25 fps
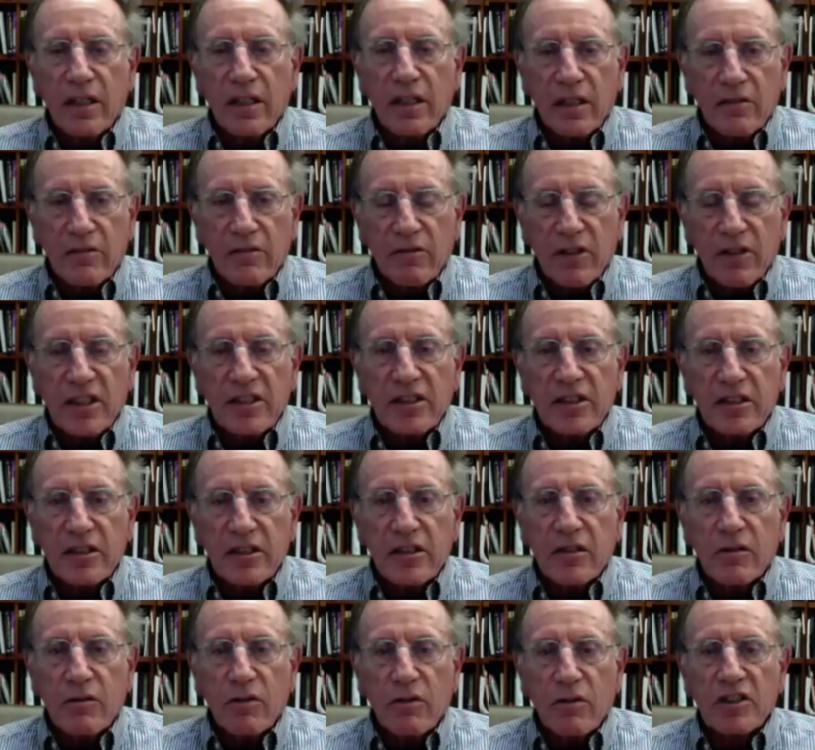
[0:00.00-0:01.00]
raises the
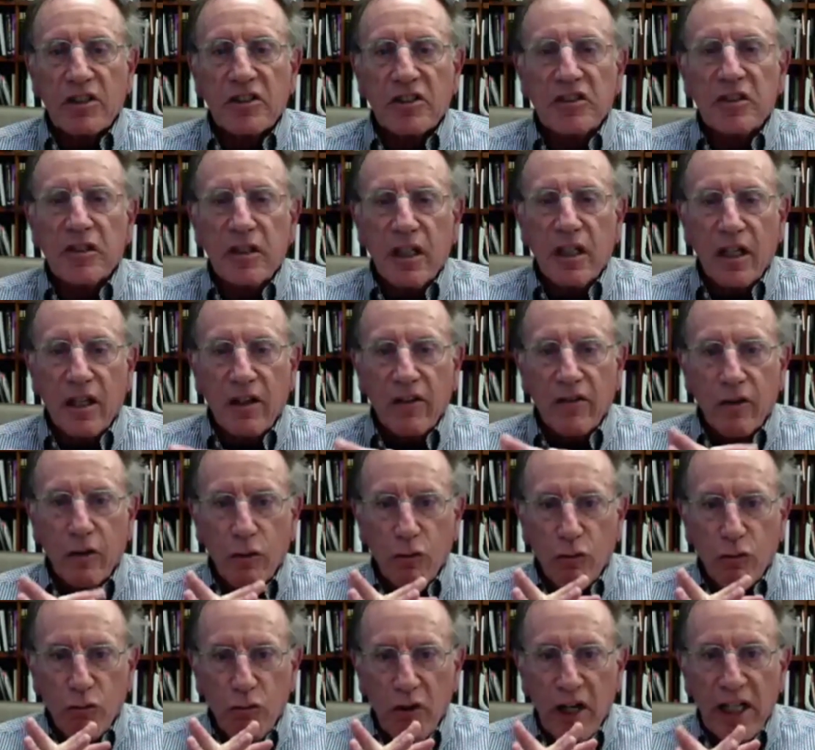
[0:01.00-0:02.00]
question of
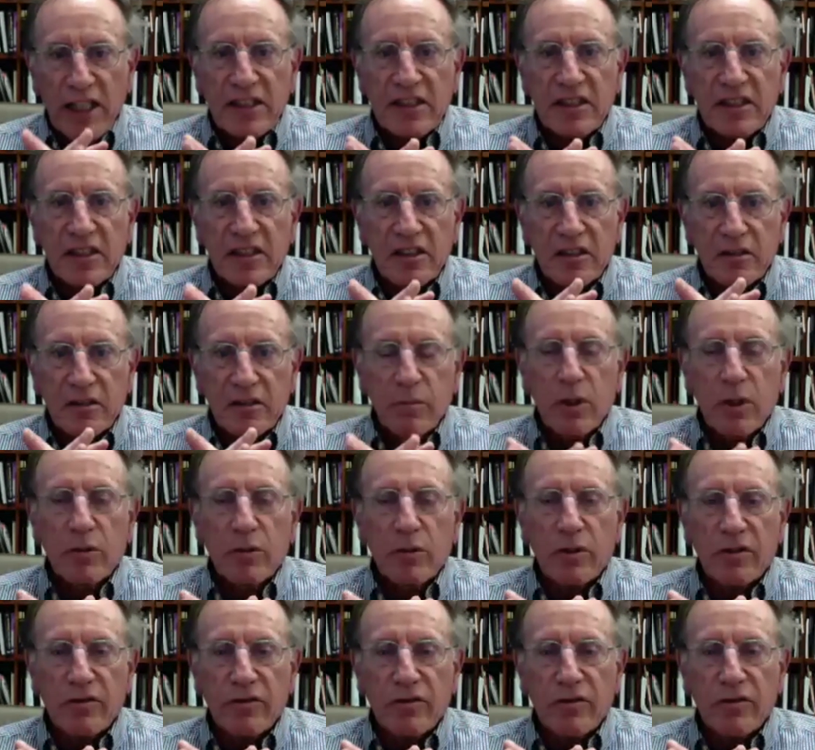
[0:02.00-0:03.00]
racist
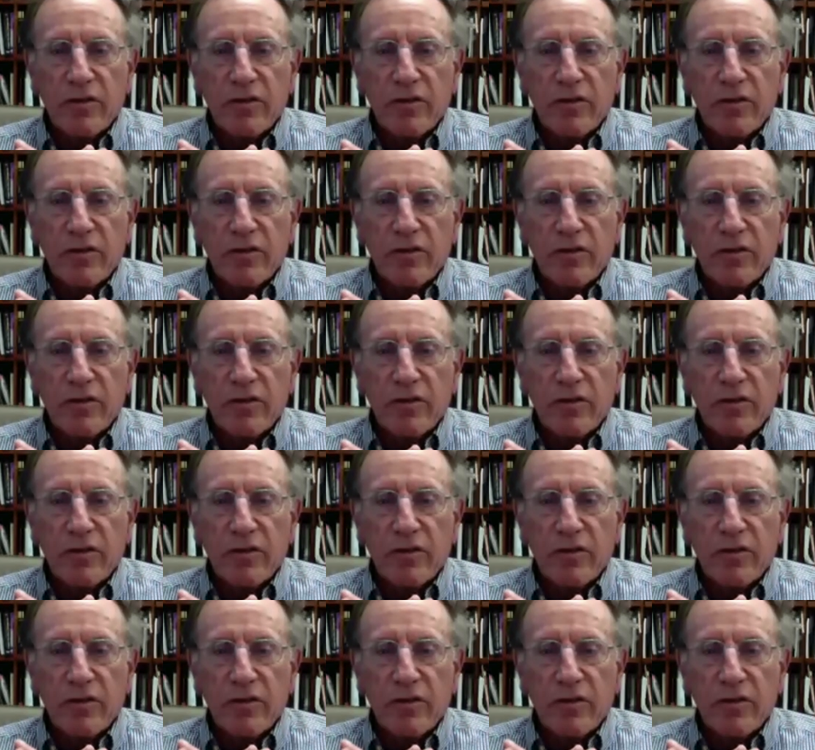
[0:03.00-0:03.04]
motive,